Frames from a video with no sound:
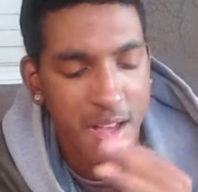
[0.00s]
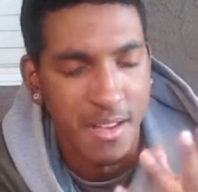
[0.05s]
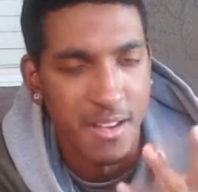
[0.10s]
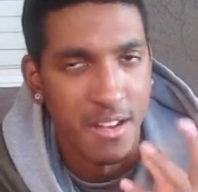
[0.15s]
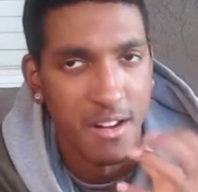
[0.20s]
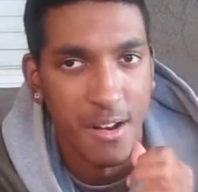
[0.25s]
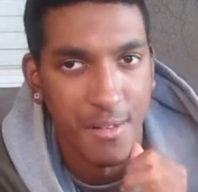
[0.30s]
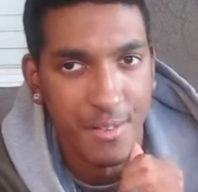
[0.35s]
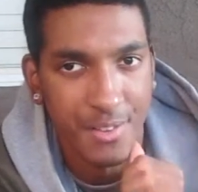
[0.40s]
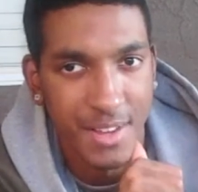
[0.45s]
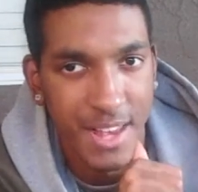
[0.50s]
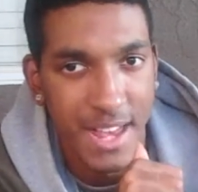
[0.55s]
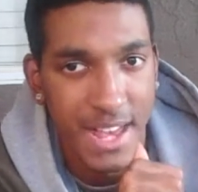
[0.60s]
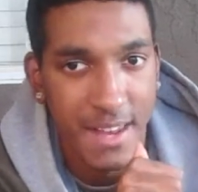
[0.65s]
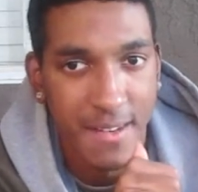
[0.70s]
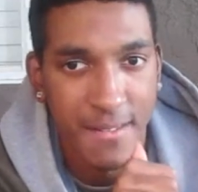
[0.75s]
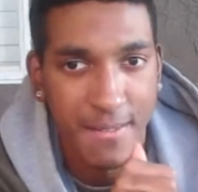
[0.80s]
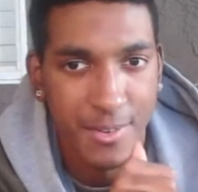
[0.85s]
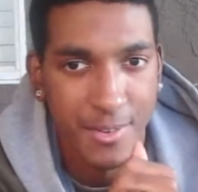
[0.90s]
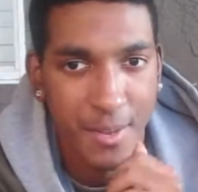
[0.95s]
You know what I'm
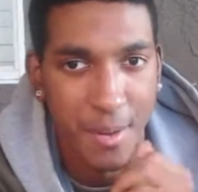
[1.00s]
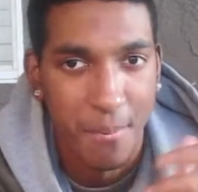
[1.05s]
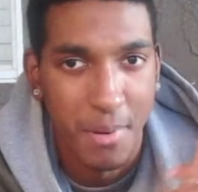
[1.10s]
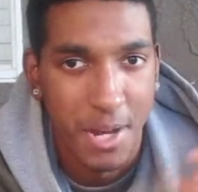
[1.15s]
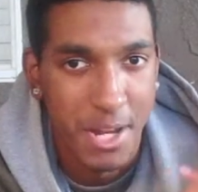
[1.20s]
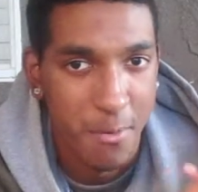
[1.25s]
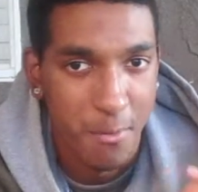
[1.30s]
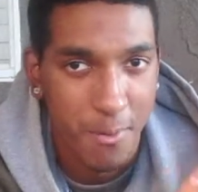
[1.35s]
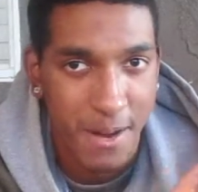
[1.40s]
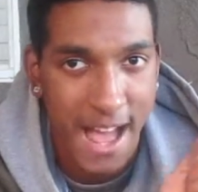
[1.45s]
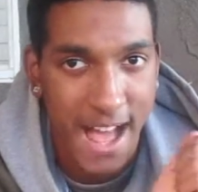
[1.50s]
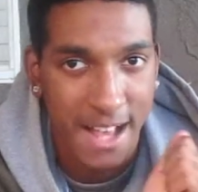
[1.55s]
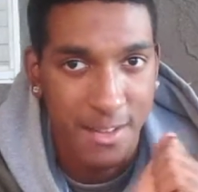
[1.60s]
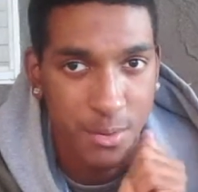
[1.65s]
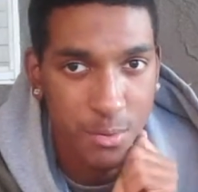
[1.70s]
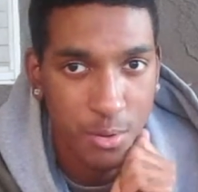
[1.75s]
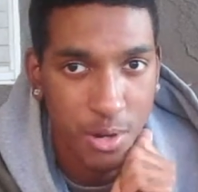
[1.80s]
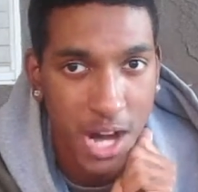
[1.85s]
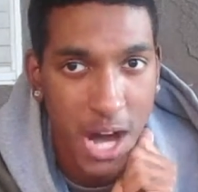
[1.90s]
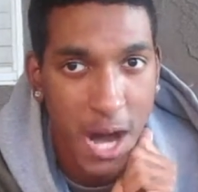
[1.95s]
saying? Somebody reacts to an